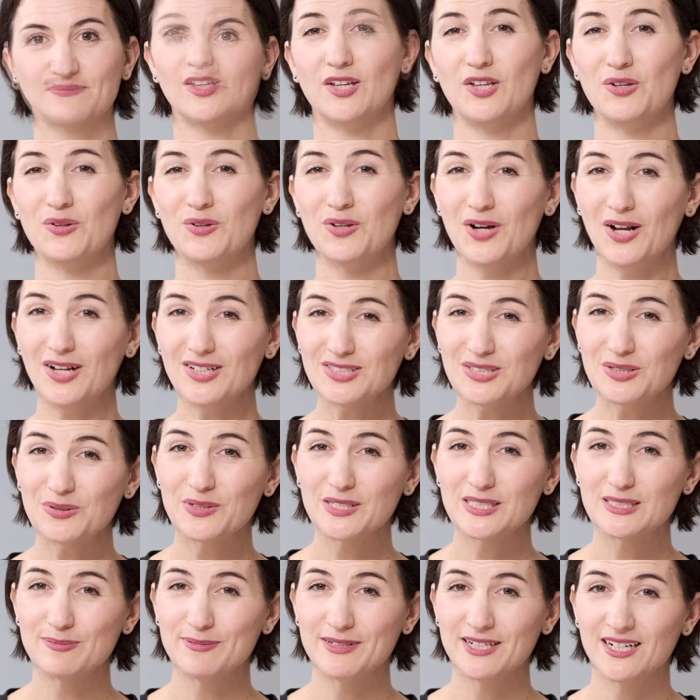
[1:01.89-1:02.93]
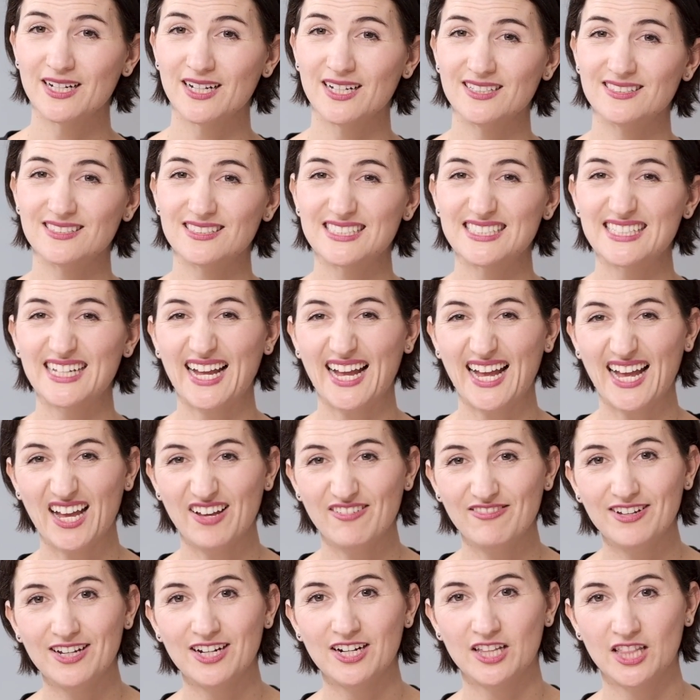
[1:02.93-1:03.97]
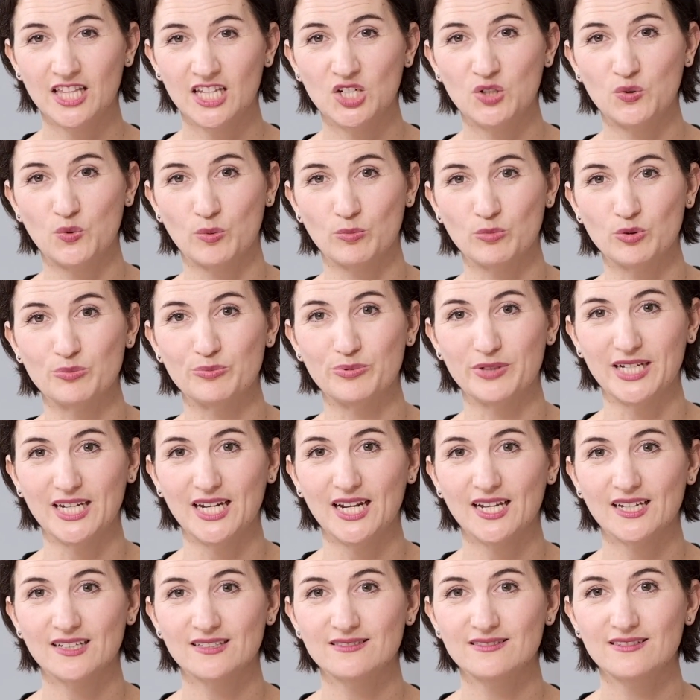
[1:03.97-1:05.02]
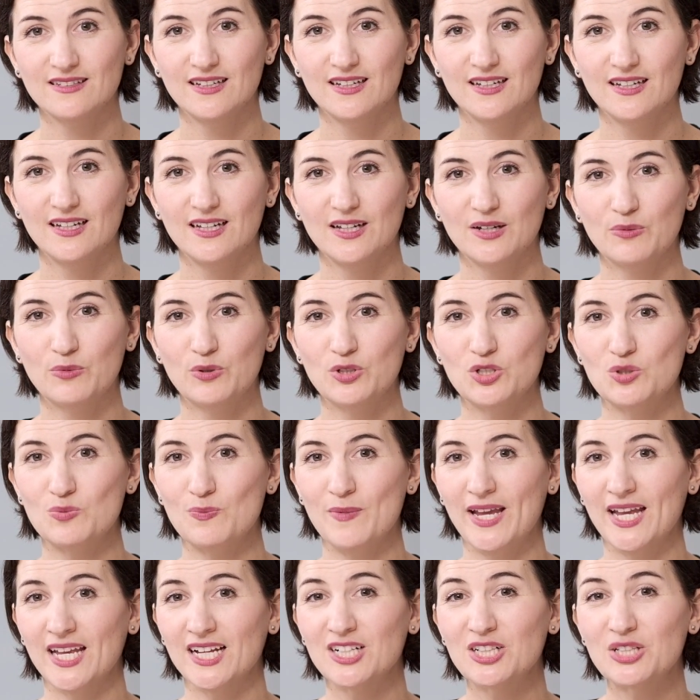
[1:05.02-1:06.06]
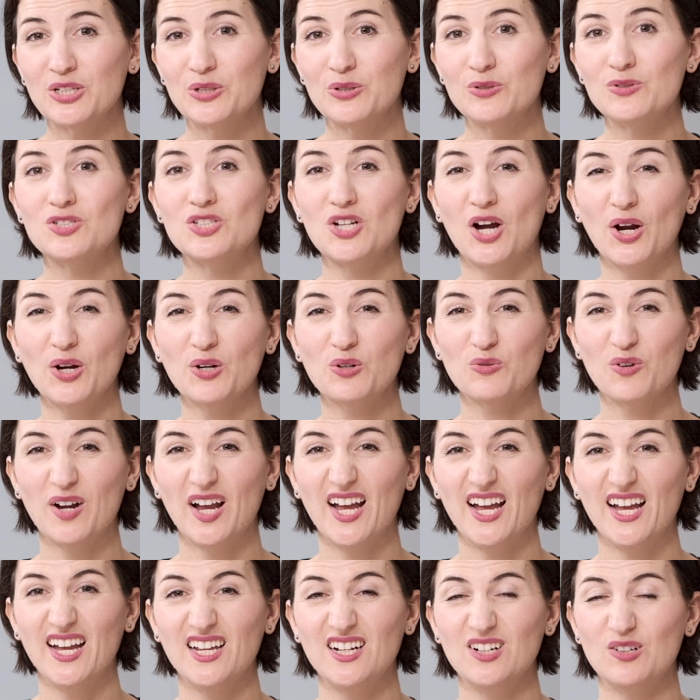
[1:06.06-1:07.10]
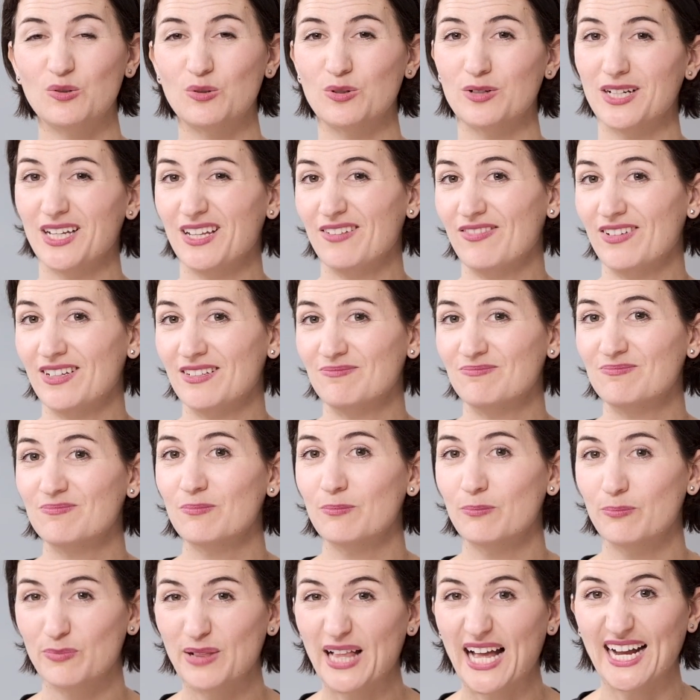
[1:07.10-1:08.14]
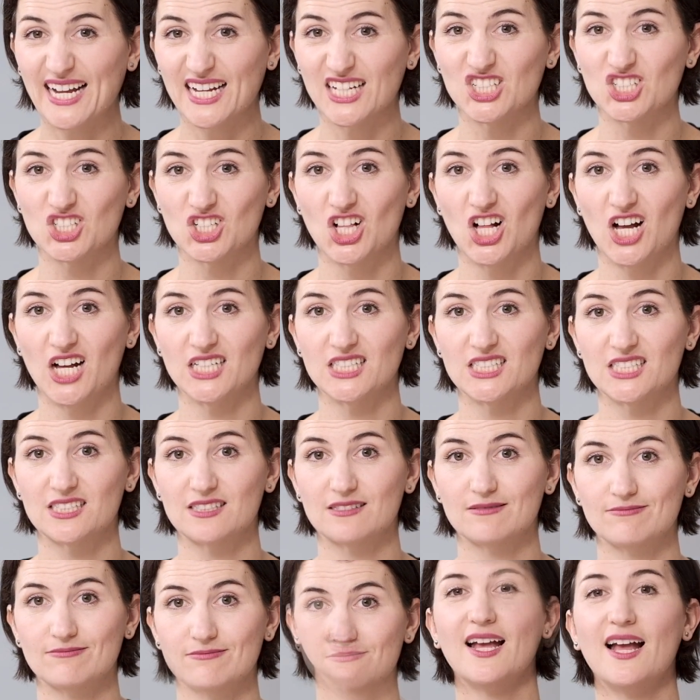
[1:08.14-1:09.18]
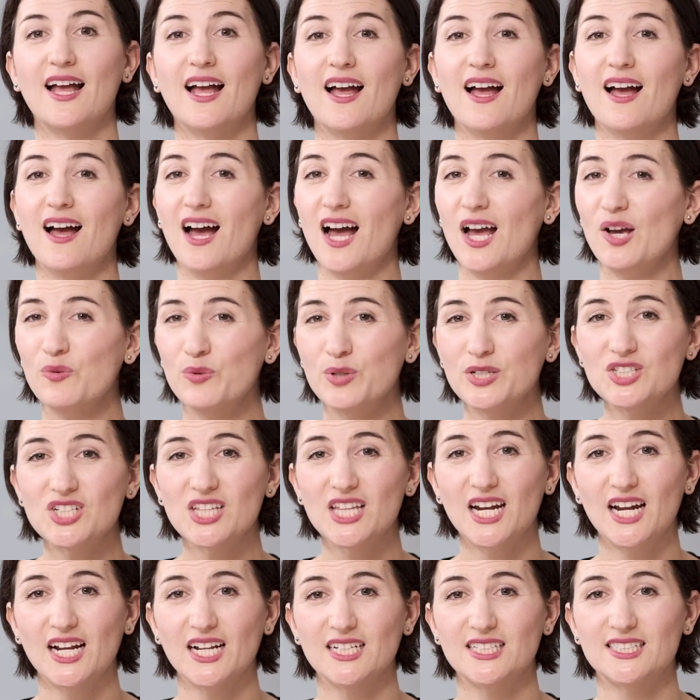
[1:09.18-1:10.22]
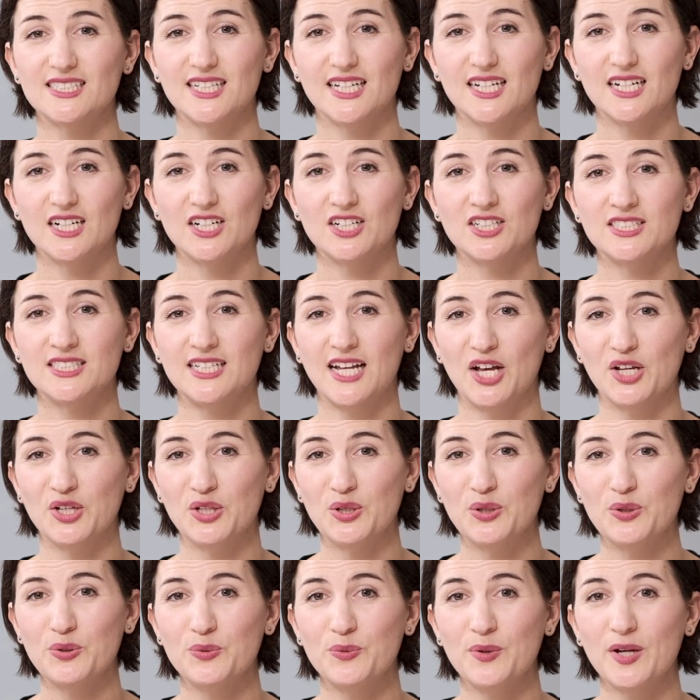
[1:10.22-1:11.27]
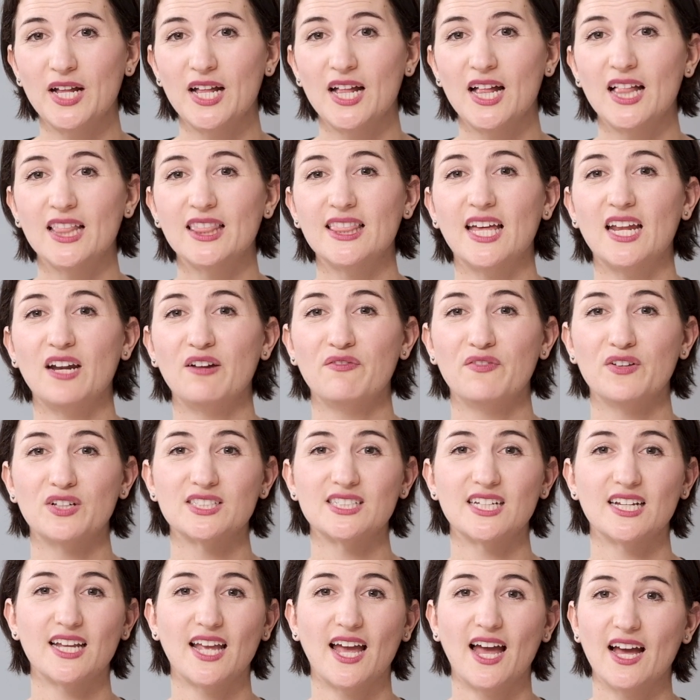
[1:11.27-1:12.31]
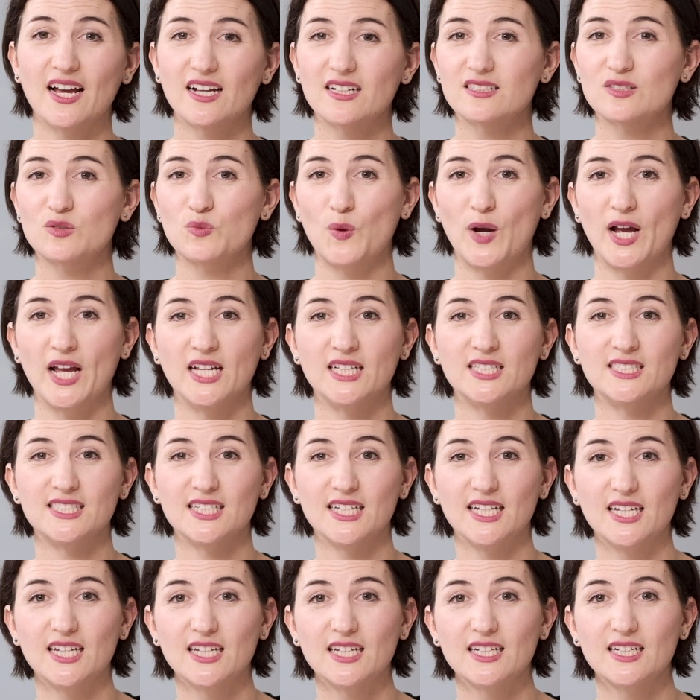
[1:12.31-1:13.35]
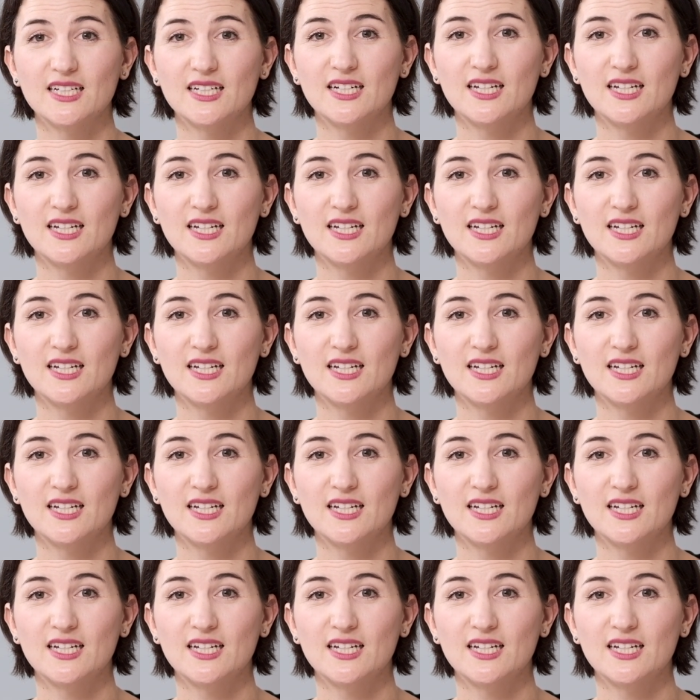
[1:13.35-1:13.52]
You could also experience heavier than normal bleeding, which may include dark red or even blackish clots. I wish that I could sit here and tell you that it feels like X, Y, and Z.